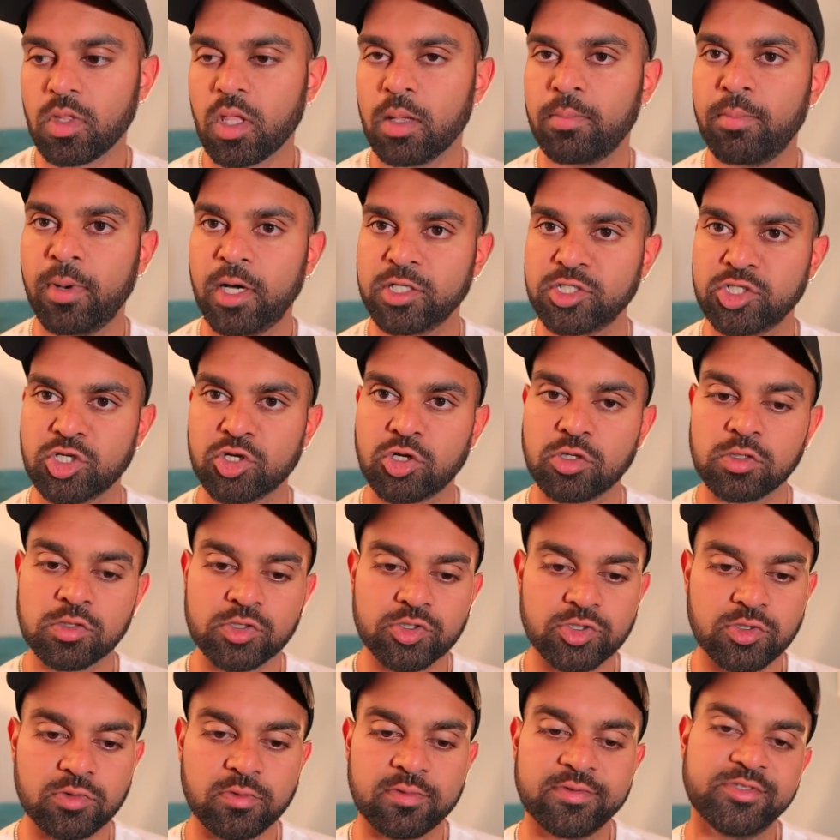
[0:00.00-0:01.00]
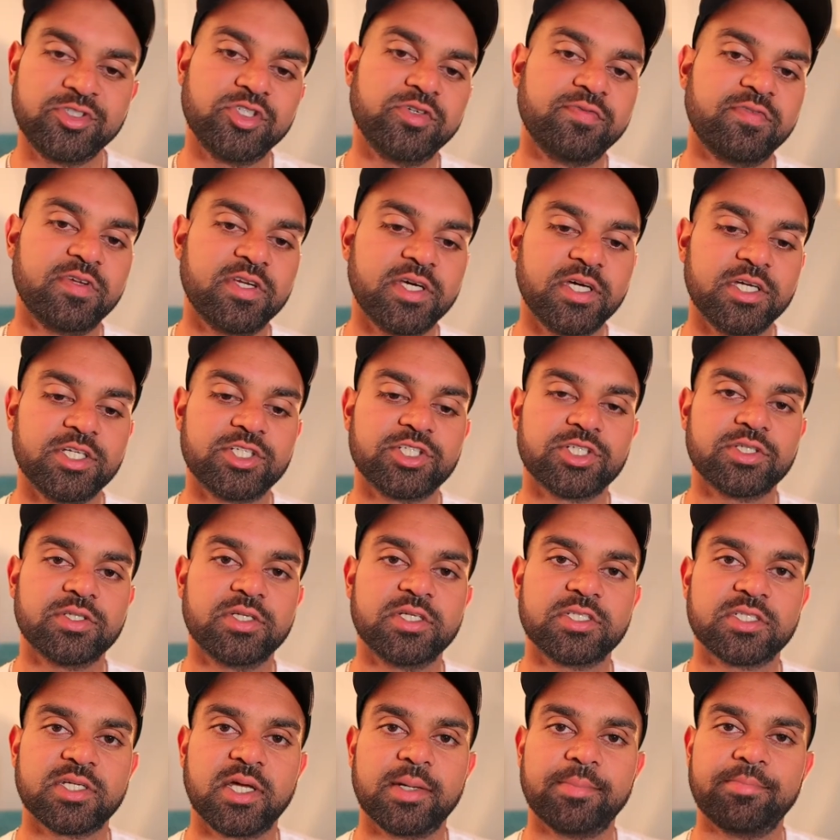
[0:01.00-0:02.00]
Mitochondrial rejuvenation
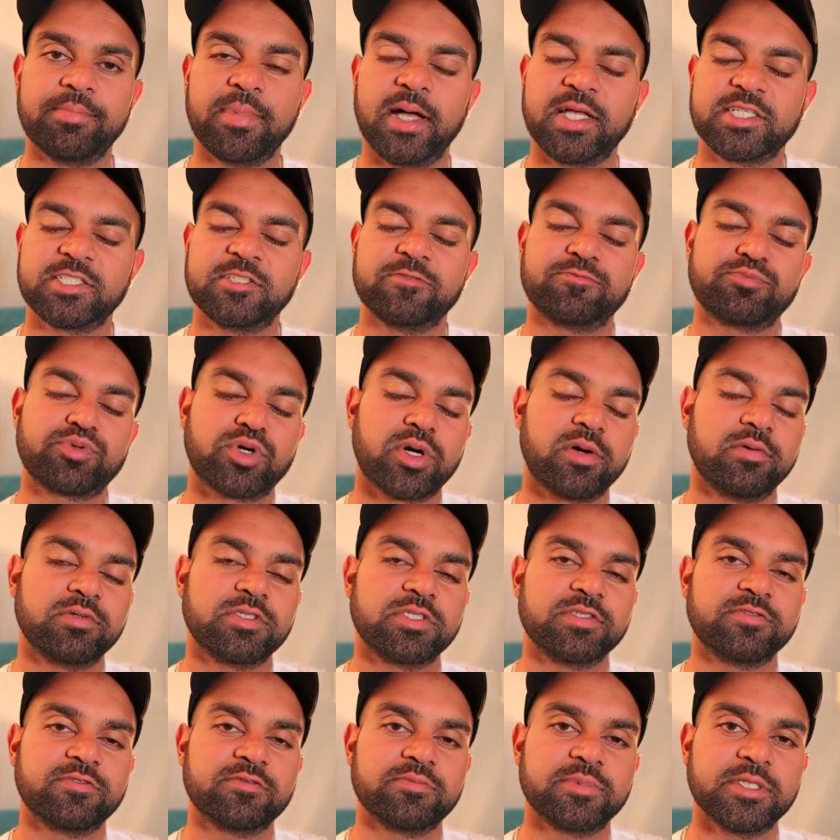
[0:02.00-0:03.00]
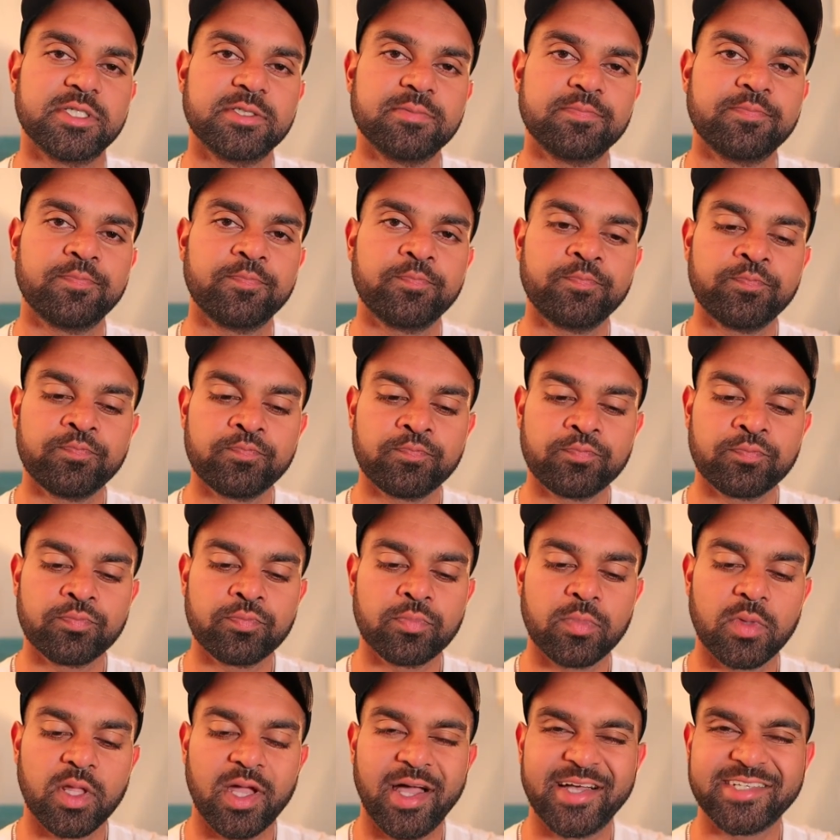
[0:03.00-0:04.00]
is a massive priority for me,
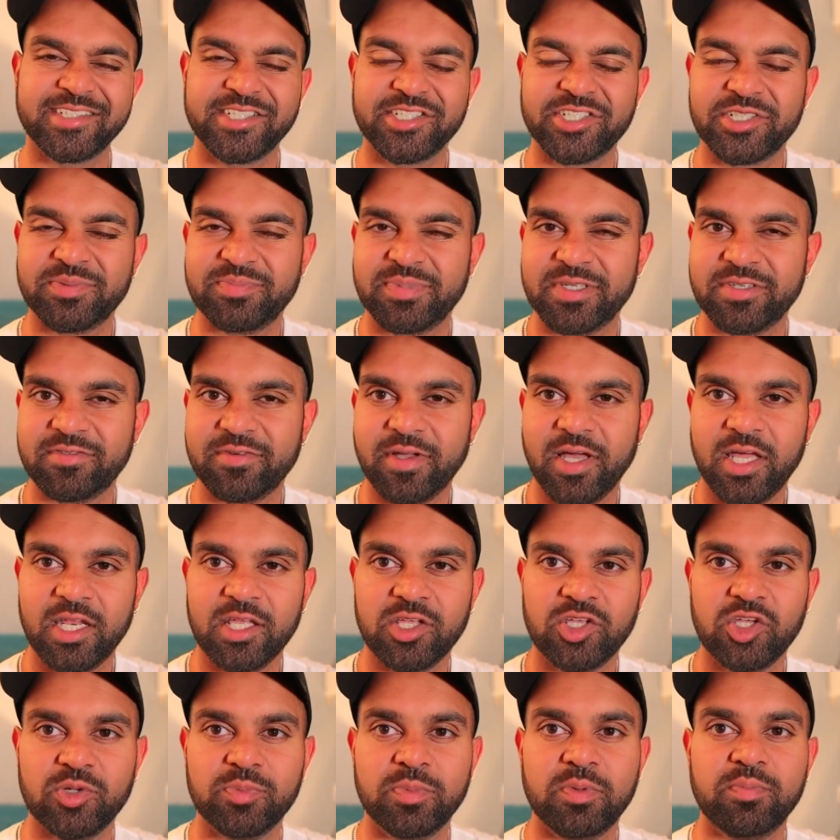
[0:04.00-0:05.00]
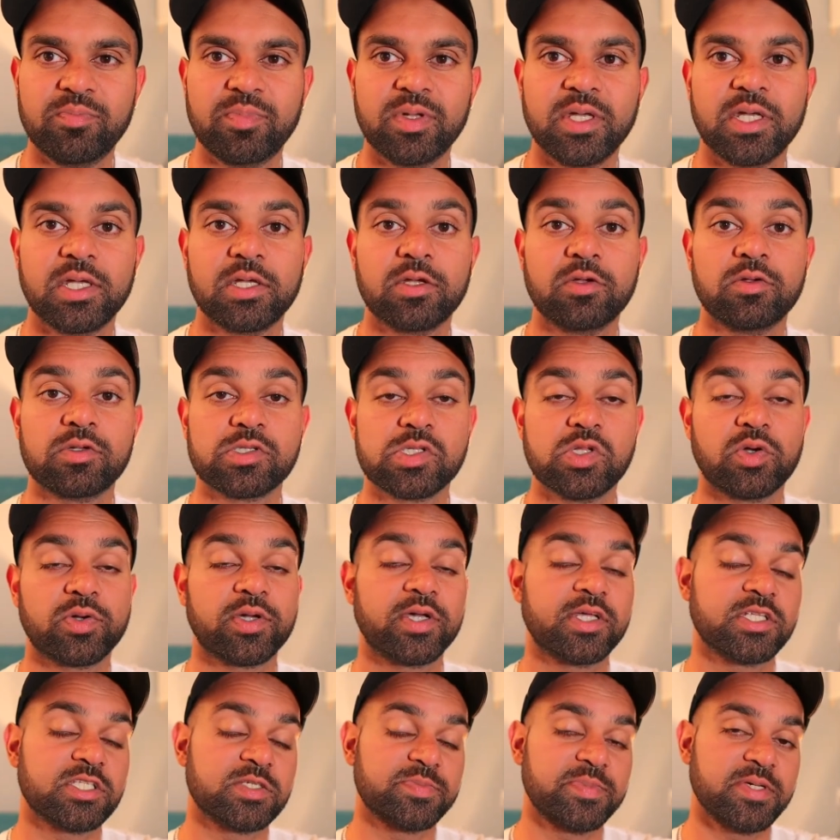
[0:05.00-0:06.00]
as it should be for any human being who is
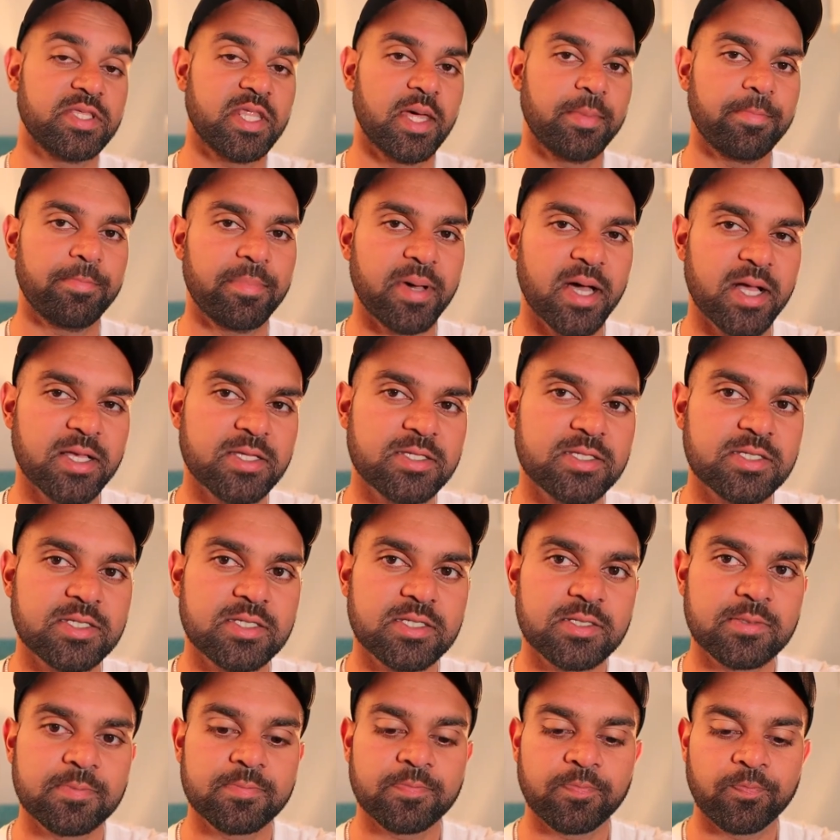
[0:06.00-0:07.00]
looking to be their best.